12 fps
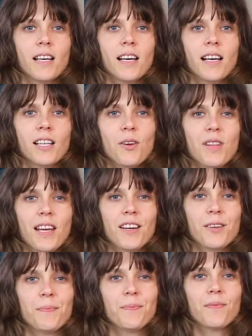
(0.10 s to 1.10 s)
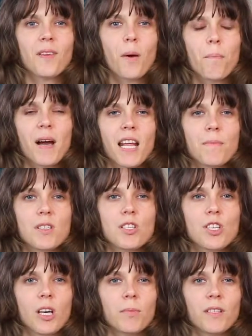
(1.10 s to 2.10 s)
Hello there. My name is
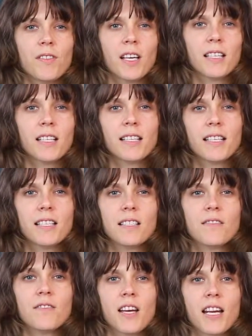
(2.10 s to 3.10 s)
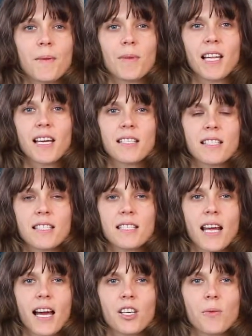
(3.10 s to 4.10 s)
Shelby Van Cleve, and I'm a
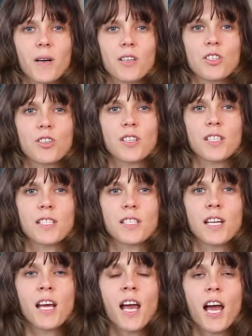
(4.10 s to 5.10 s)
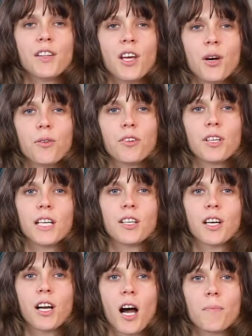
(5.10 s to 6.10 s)
licensed acupuncturist and the owner here
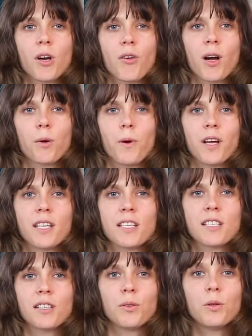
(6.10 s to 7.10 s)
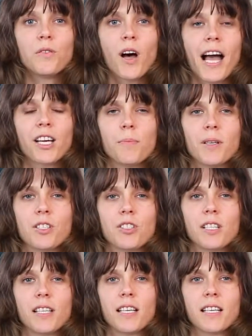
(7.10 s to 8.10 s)
at Common Ground Wellness Louisville Acupuncture
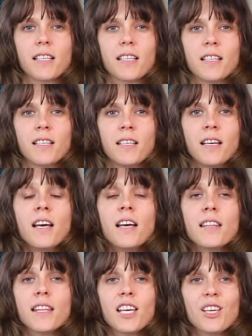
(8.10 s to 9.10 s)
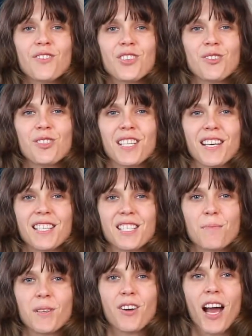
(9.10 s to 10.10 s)
Clinic. Thank you for choosing us
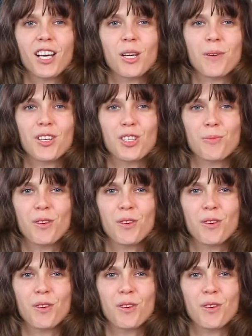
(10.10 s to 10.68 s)
to be your acupuncture